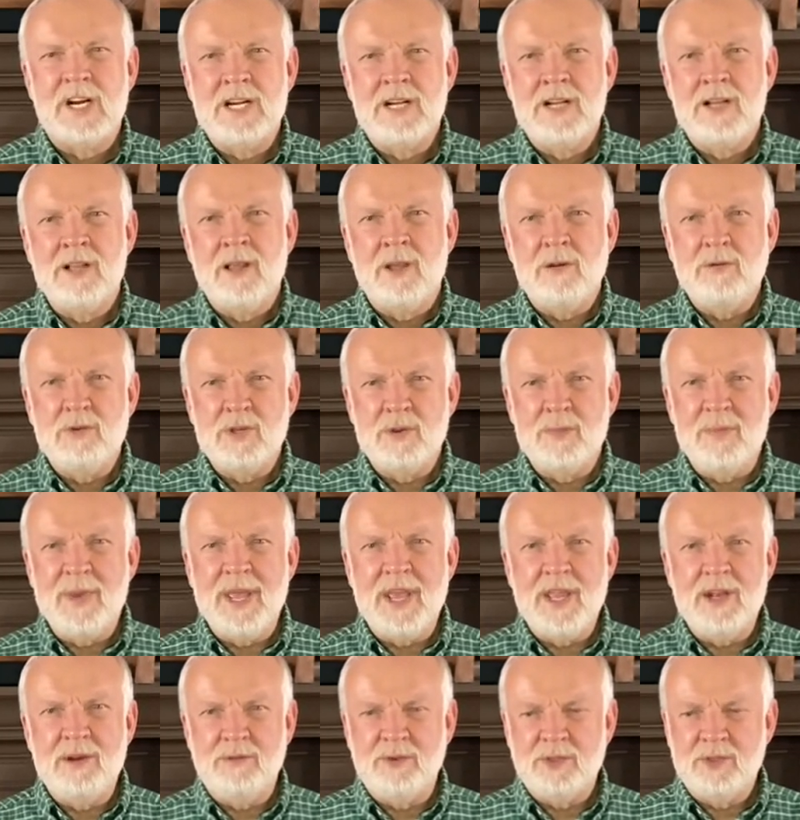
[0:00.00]
There was a
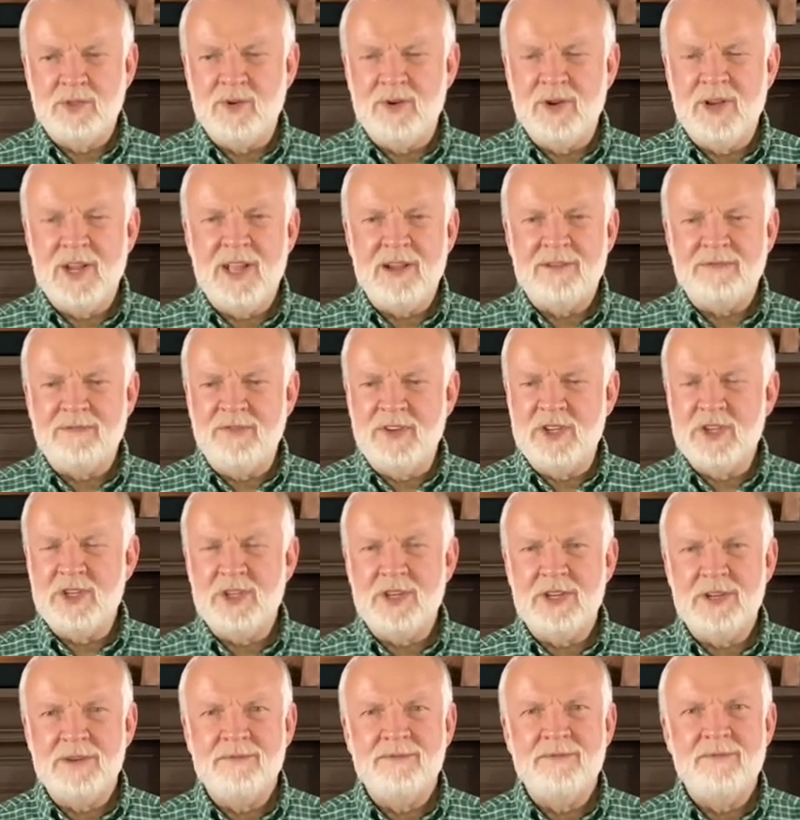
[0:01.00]
man that was going out
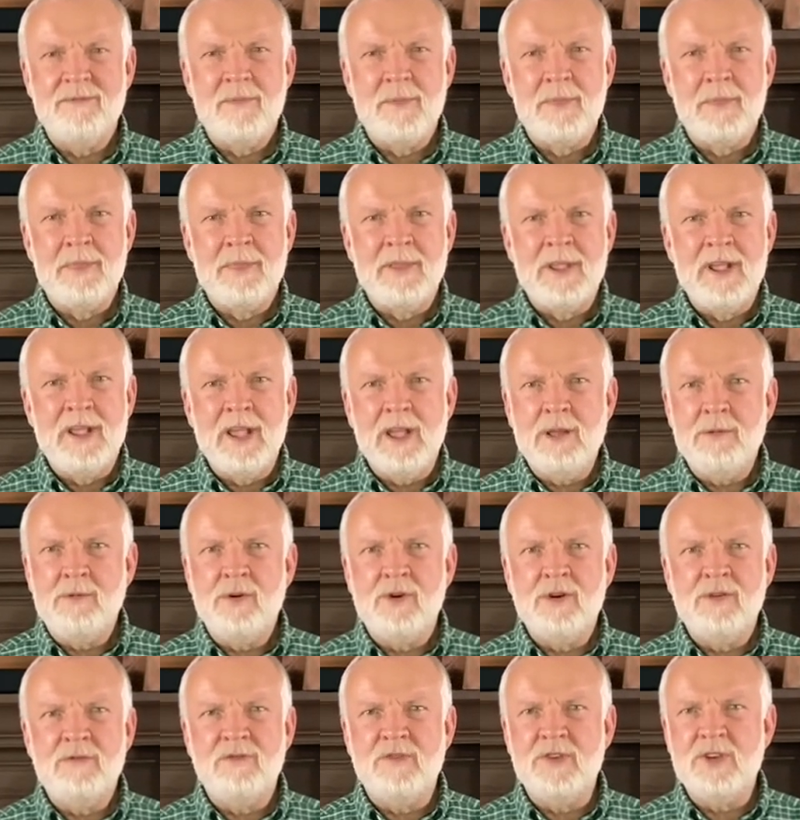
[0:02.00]
fishing. He'd go
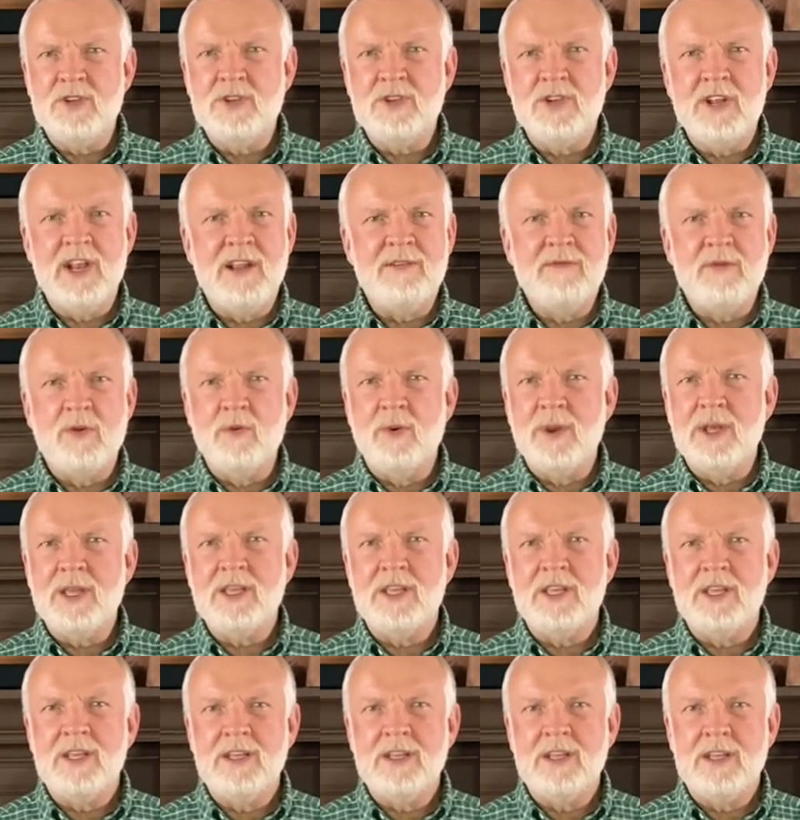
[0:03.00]
out fishing every
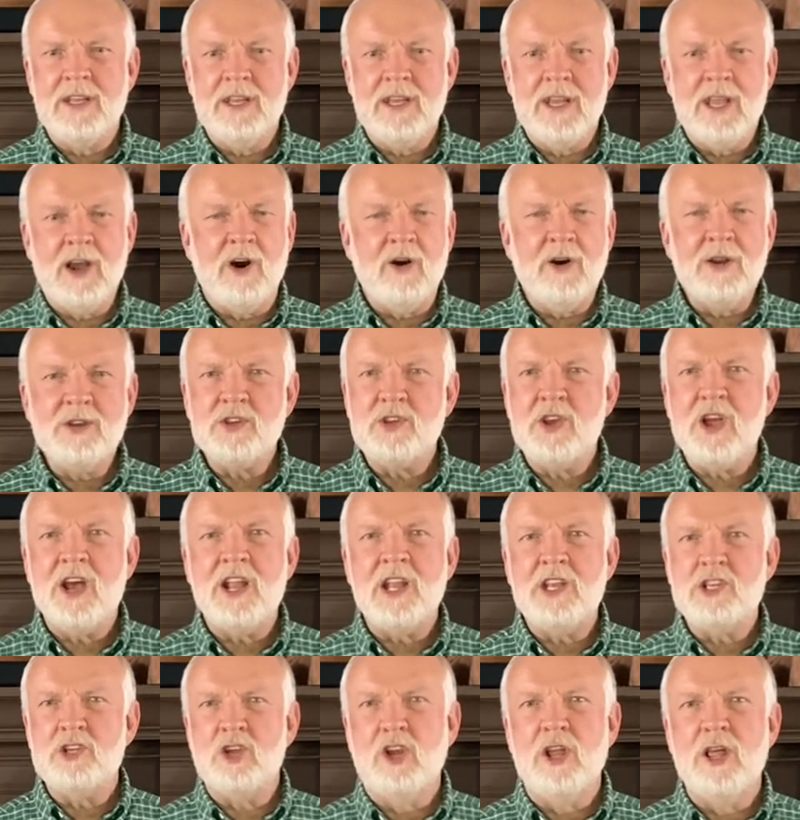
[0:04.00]
weekend, and he always got
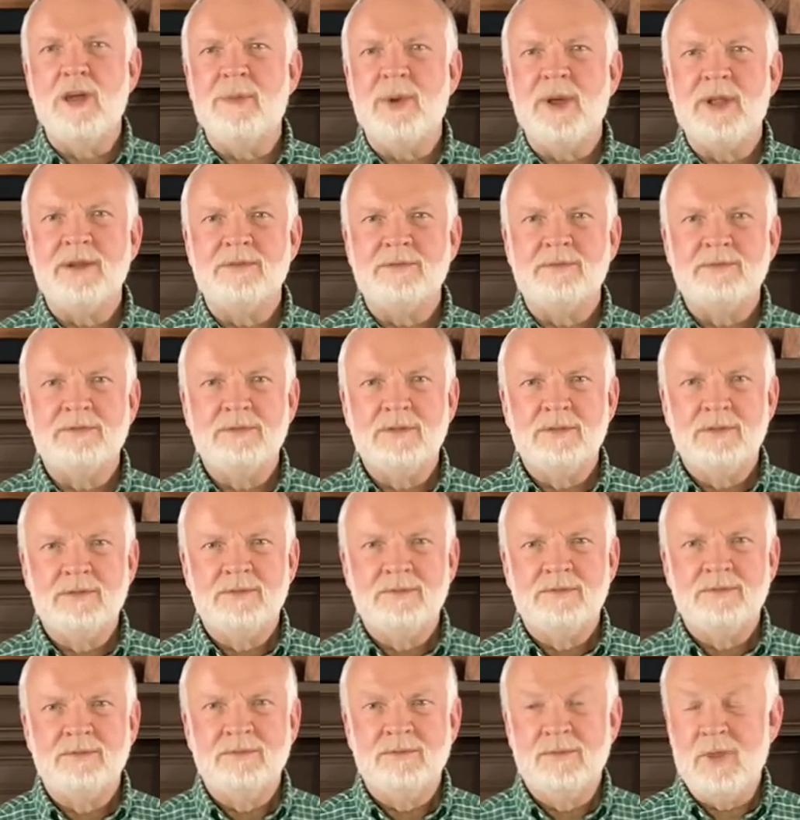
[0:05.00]
his limit.
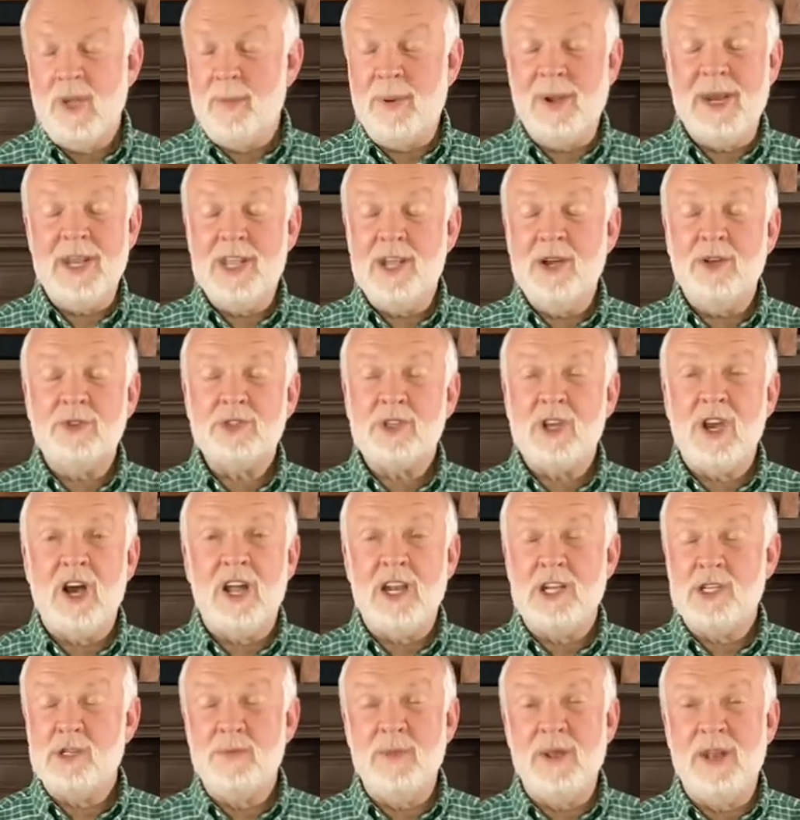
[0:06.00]
Nobody else caught
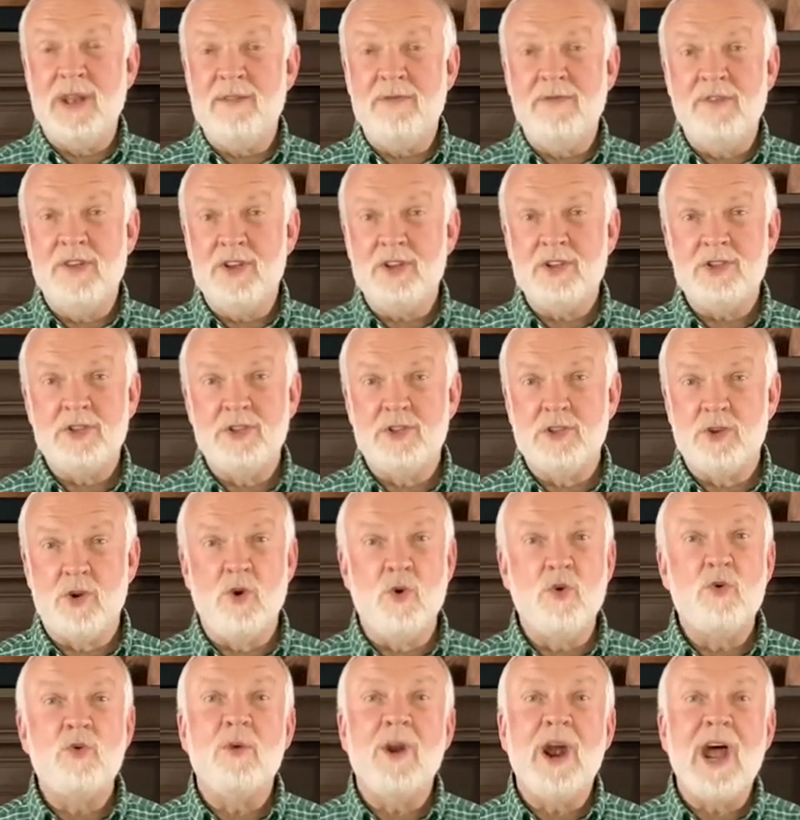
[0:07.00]
as many fish as
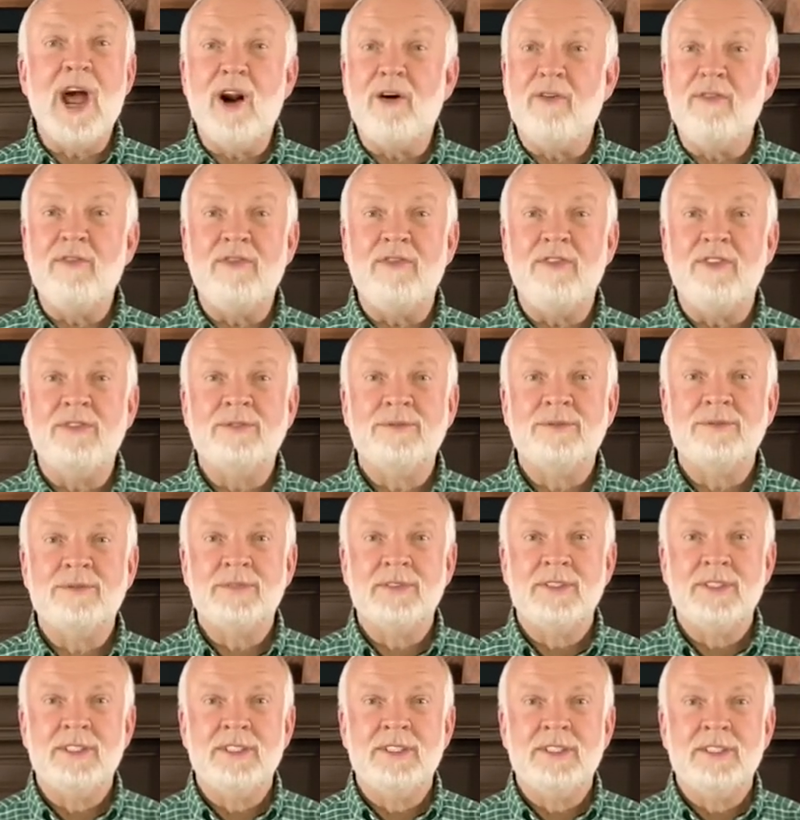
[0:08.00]
old Ralph.
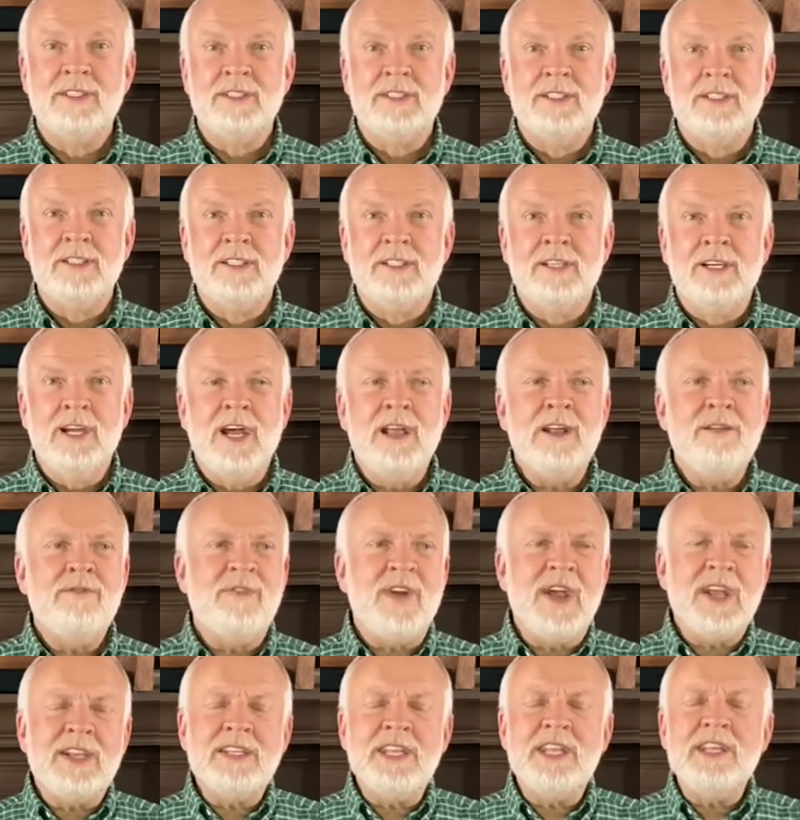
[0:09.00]
And in
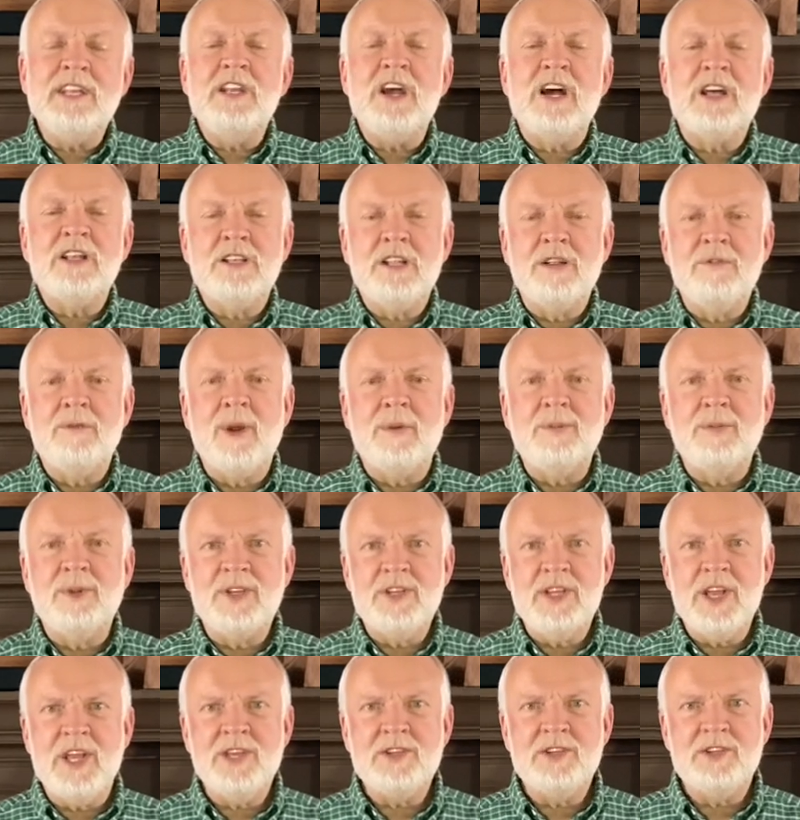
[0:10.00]
fact, he'd gotten a
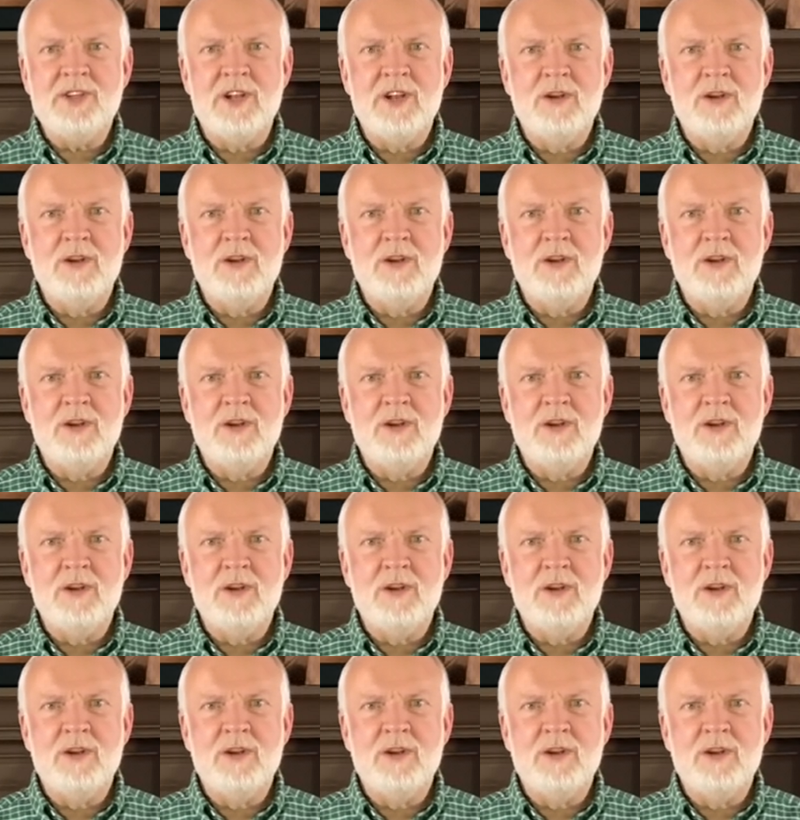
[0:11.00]
reputation.